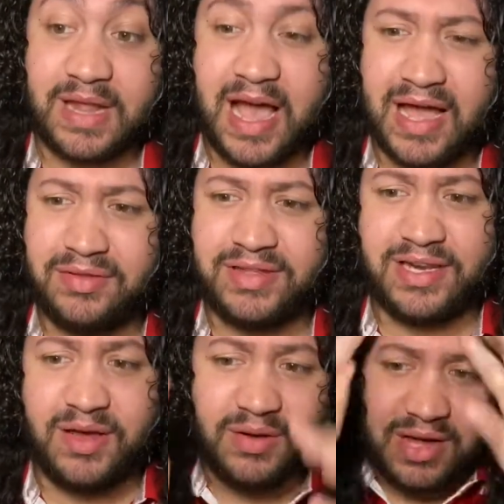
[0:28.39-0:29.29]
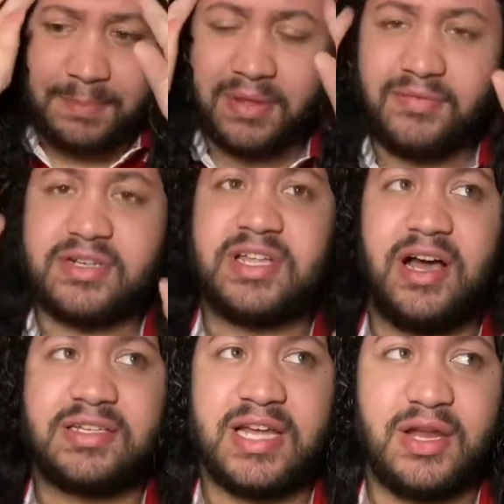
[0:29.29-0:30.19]
I only know a couple of her
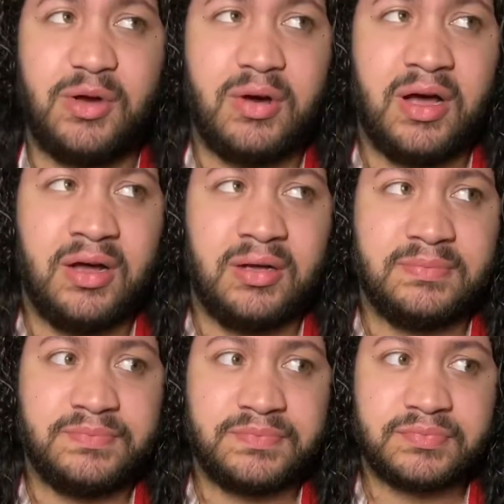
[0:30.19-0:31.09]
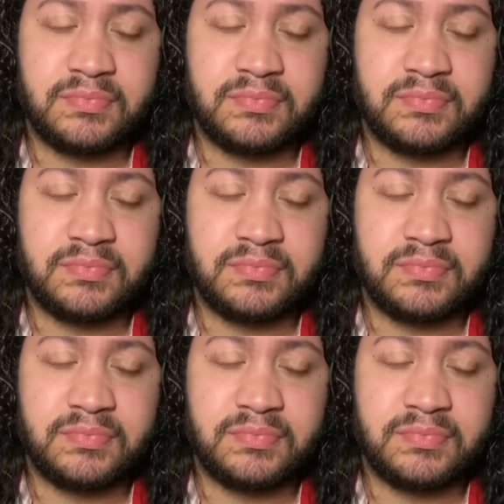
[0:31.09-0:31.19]
songs. I know um,